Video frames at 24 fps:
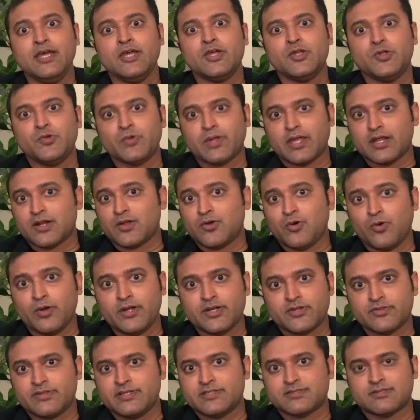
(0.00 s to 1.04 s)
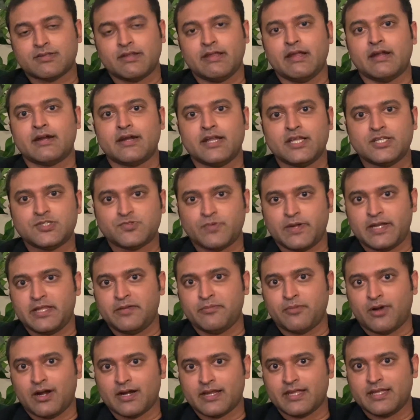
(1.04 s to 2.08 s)
You can go into these 320
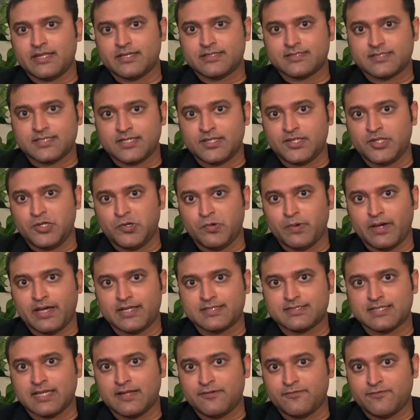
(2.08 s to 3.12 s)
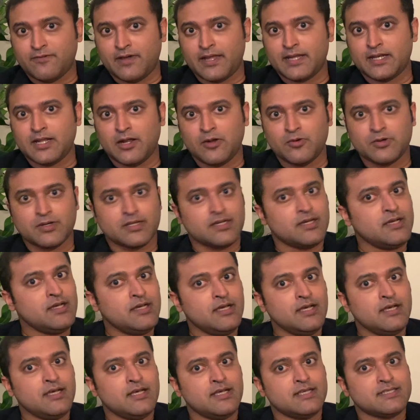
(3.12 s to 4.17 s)
markets in US and find out
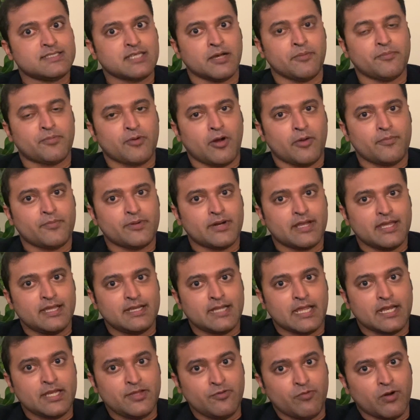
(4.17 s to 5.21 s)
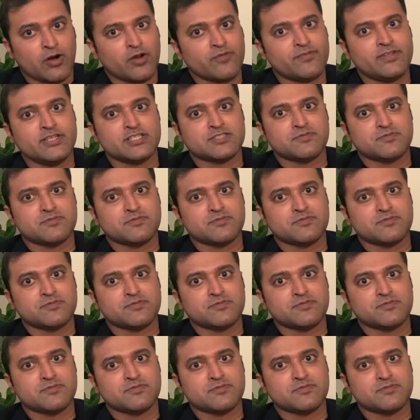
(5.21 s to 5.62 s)
some property in any one of these